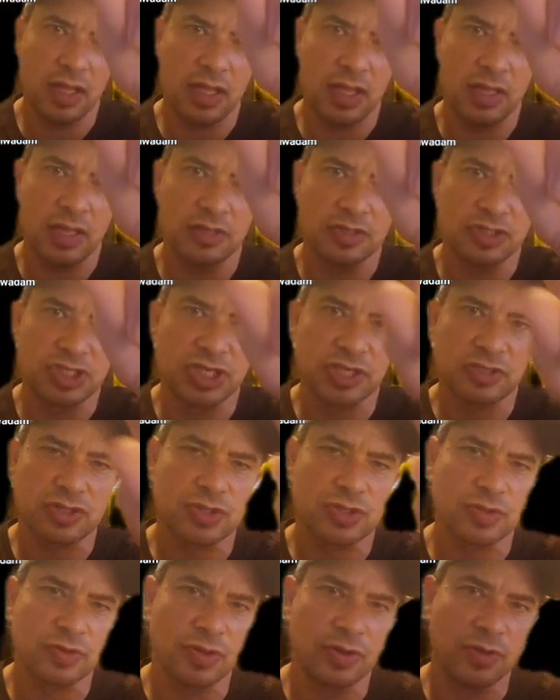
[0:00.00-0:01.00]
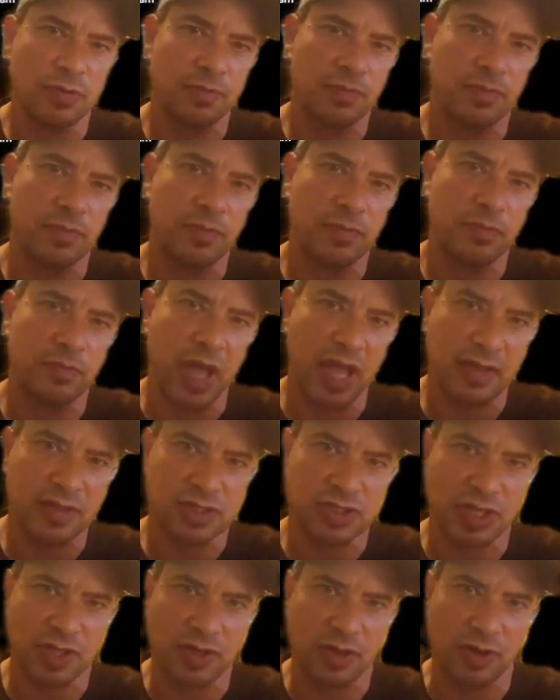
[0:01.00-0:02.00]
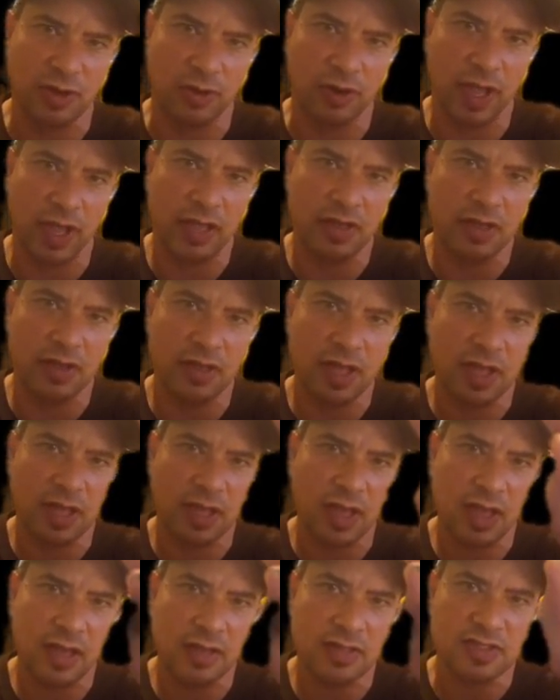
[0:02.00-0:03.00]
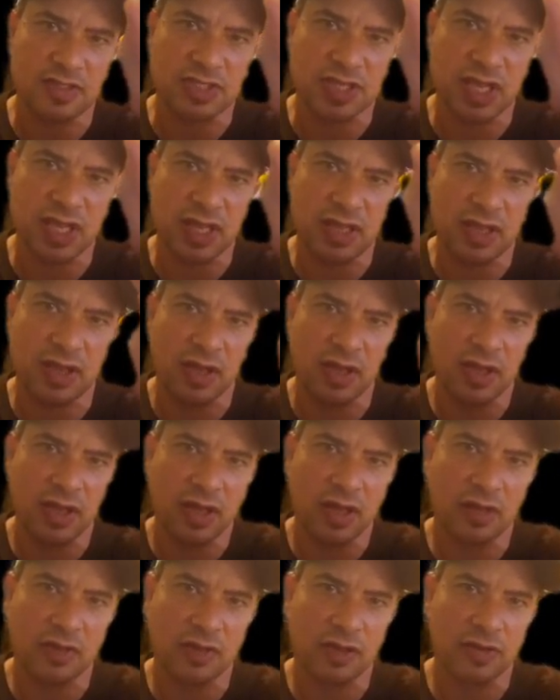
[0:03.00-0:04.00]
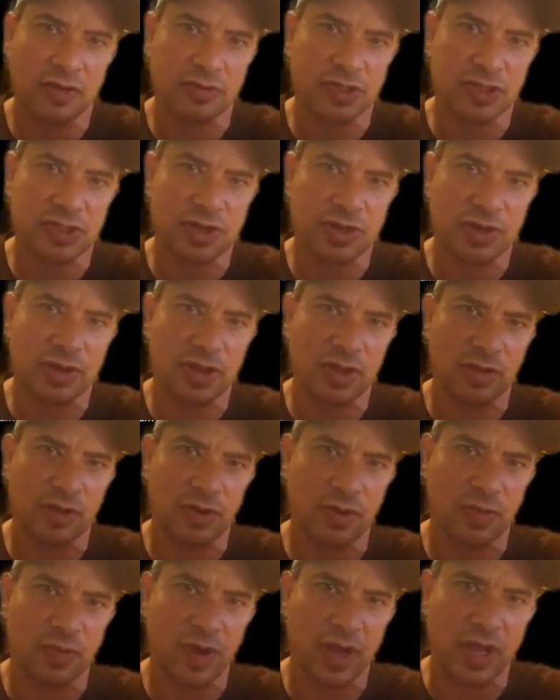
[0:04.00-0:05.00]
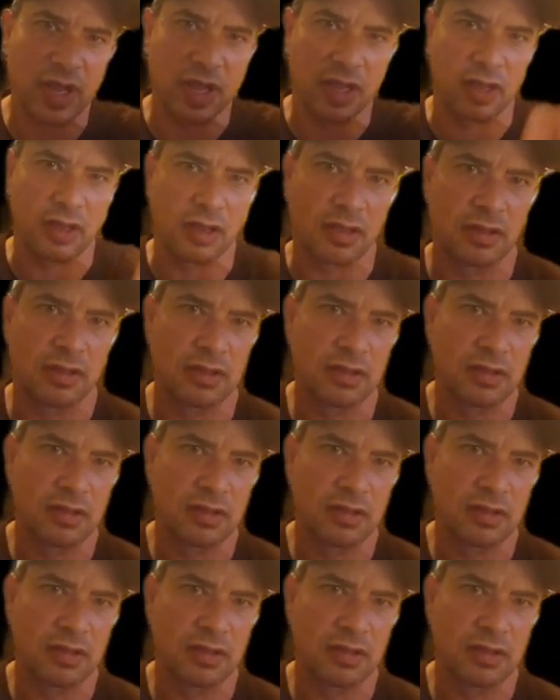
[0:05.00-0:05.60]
in Chicxulub, Mexico. And you can kind of see a little circular ring